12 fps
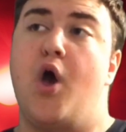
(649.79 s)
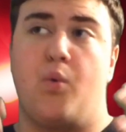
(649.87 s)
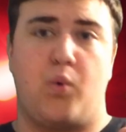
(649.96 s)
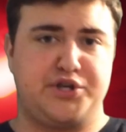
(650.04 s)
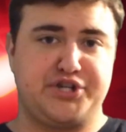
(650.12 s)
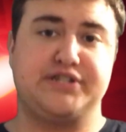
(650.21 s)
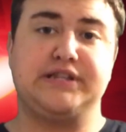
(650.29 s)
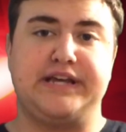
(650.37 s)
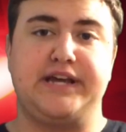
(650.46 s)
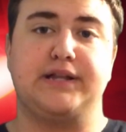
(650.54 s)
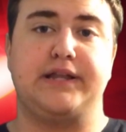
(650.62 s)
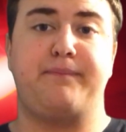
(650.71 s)
which is
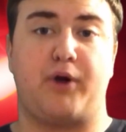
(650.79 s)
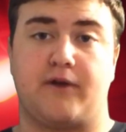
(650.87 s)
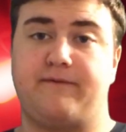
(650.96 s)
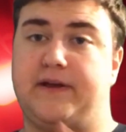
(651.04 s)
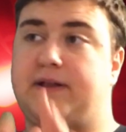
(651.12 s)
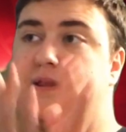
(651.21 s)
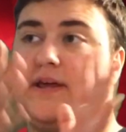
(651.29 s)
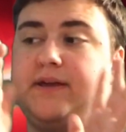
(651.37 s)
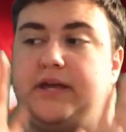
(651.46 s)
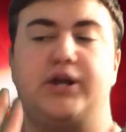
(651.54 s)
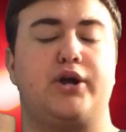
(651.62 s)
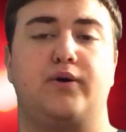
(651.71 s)
legally perfectly,
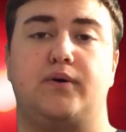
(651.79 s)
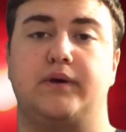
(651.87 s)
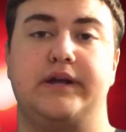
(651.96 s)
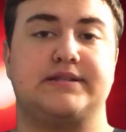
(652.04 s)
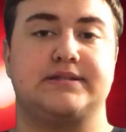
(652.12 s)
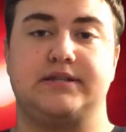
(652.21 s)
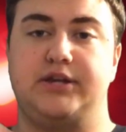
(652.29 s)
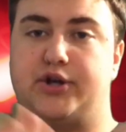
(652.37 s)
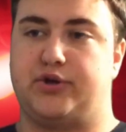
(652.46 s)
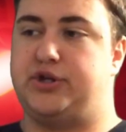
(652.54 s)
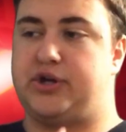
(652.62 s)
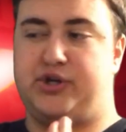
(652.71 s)
you
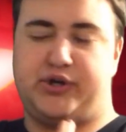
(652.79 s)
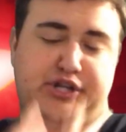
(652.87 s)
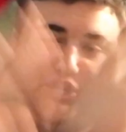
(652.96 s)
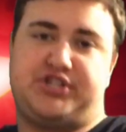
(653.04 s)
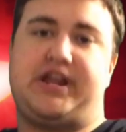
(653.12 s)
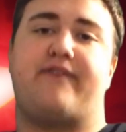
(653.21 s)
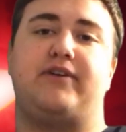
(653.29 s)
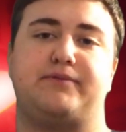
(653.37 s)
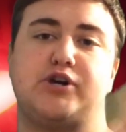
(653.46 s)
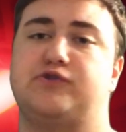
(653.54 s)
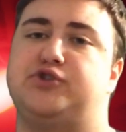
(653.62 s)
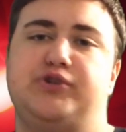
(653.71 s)
could just have it
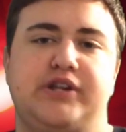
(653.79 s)
towed.